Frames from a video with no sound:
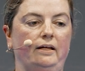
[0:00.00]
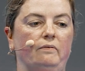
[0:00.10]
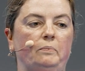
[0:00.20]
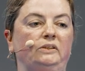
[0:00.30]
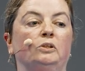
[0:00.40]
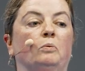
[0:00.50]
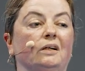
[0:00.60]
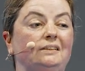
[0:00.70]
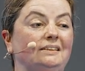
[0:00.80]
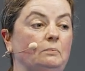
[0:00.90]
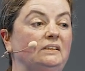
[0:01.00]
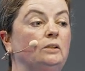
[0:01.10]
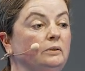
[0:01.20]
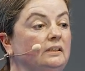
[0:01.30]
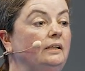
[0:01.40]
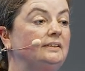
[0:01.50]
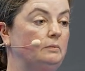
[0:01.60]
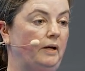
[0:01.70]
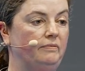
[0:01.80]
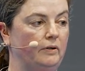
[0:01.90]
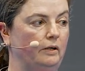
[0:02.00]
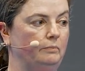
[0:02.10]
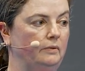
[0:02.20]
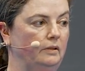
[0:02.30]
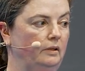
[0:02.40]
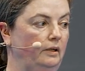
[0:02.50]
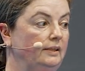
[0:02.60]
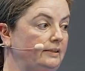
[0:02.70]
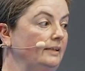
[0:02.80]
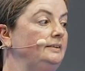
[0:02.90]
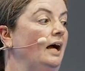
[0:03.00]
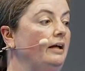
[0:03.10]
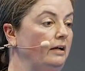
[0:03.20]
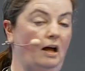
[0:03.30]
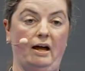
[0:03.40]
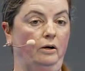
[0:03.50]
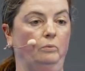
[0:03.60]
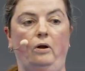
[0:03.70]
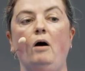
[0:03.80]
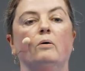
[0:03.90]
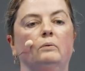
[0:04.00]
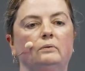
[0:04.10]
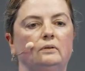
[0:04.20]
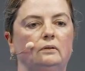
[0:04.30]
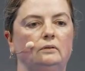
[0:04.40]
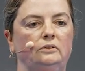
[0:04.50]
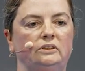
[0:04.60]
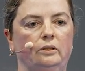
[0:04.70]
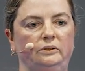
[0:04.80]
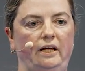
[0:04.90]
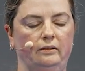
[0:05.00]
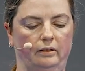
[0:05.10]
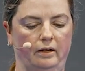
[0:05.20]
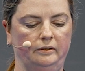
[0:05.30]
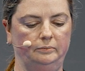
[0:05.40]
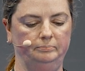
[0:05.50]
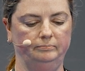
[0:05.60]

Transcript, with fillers: give a bunch of work to some associates in my firm? Is that done? I don't know. Just go take a look.